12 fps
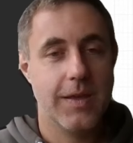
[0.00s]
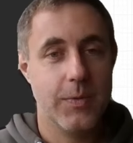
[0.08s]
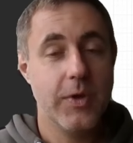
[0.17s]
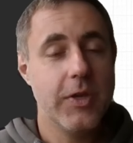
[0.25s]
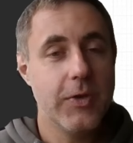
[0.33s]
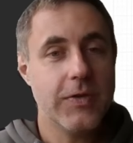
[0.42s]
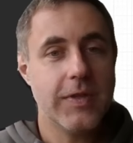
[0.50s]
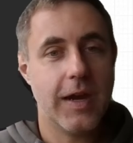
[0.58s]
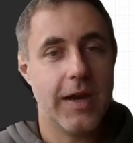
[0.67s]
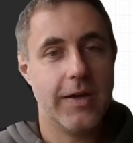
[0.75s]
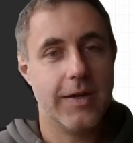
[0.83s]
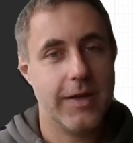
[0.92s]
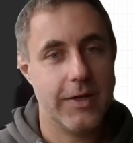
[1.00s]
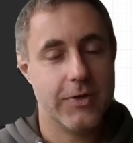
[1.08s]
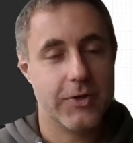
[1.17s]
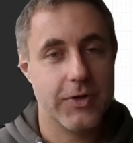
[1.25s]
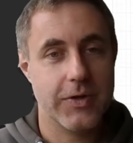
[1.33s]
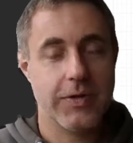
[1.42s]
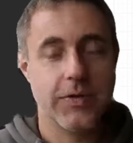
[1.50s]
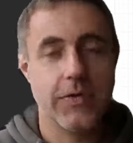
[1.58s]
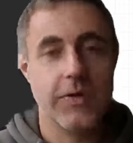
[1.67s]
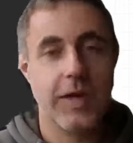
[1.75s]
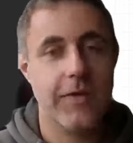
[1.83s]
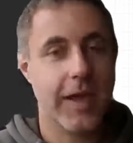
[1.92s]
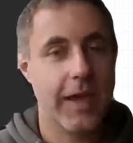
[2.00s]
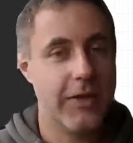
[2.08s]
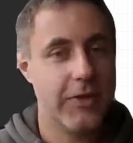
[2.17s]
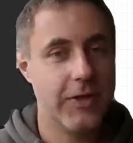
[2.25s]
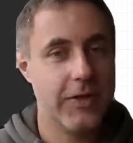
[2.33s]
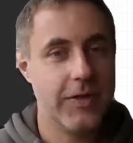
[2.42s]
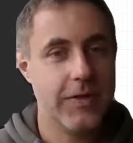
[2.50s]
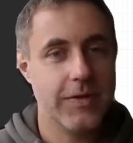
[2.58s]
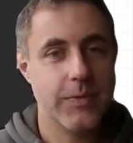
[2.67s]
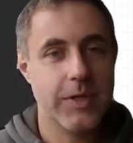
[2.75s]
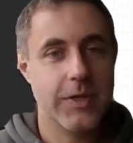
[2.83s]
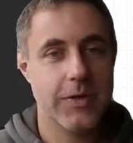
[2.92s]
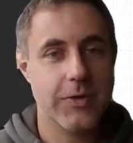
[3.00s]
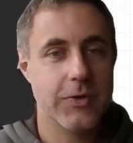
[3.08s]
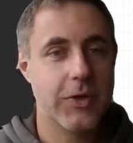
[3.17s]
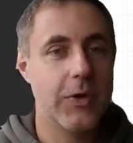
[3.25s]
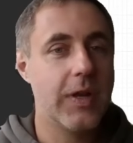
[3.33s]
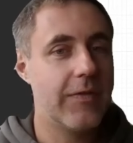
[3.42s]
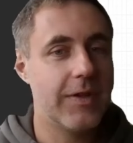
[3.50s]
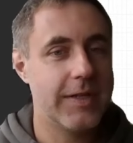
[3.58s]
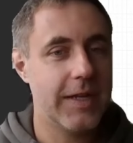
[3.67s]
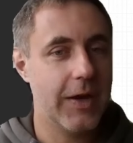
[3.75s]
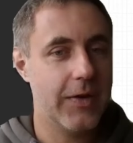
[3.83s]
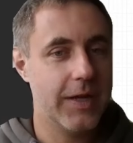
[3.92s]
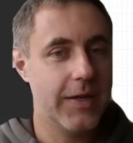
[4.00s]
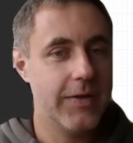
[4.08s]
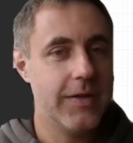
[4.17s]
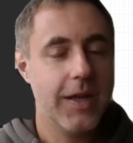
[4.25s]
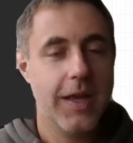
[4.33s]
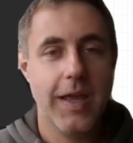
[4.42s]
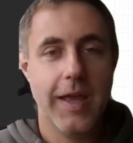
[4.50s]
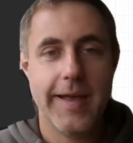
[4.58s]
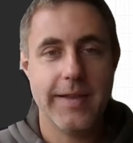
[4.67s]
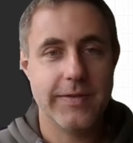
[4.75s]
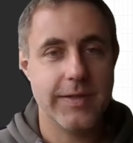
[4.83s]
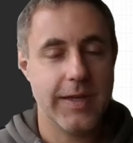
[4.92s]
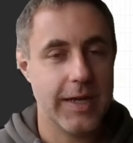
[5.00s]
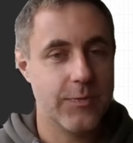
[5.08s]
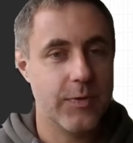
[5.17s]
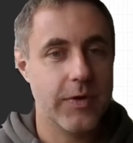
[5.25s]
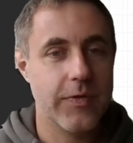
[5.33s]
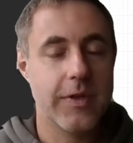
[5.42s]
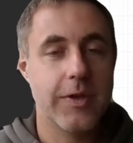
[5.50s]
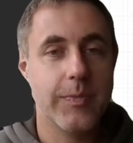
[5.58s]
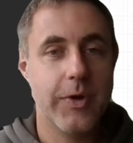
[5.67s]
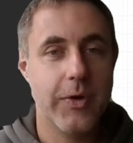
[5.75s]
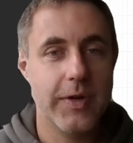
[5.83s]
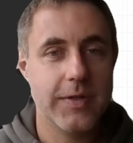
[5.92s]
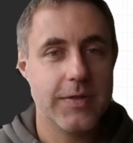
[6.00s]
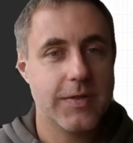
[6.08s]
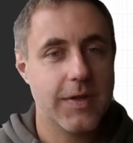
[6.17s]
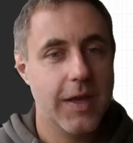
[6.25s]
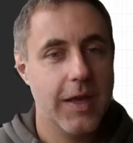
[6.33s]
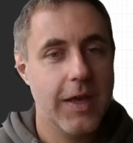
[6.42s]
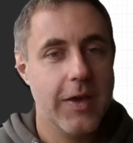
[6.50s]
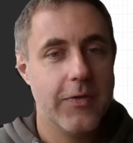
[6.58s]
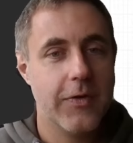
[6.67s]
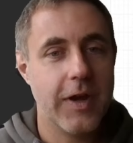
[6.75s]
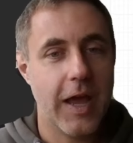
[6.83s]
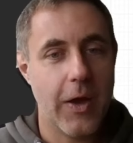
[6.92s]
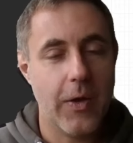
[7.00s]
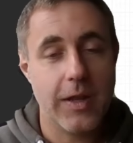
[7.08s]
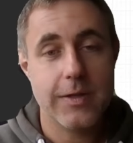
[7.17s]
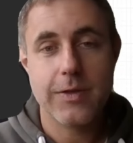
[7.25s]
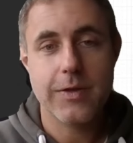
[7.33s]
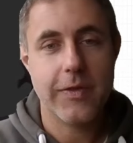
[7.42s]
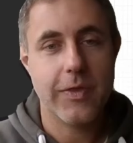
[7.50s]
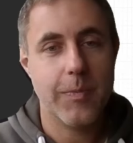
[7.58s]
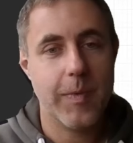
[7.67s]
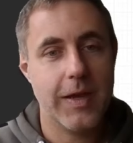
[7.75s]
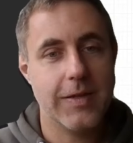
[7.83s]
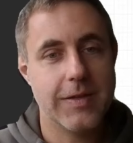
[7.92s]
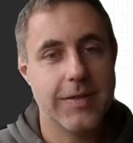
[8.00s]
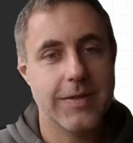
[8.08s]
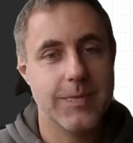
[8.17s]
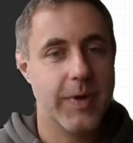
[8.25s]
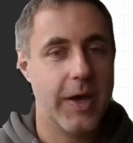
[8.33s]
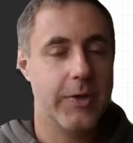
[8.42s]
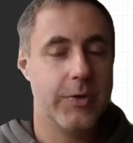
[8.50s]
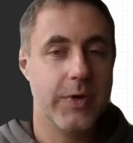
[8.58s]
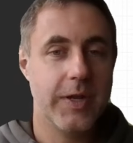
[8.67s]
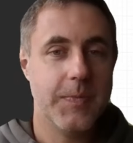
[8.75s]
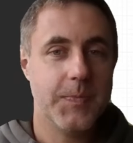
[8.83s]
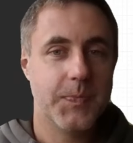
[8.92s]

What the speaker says: we use the architecture for navigation. So we can also go level down here and select one of the components. For now, let's look at the main system boundary.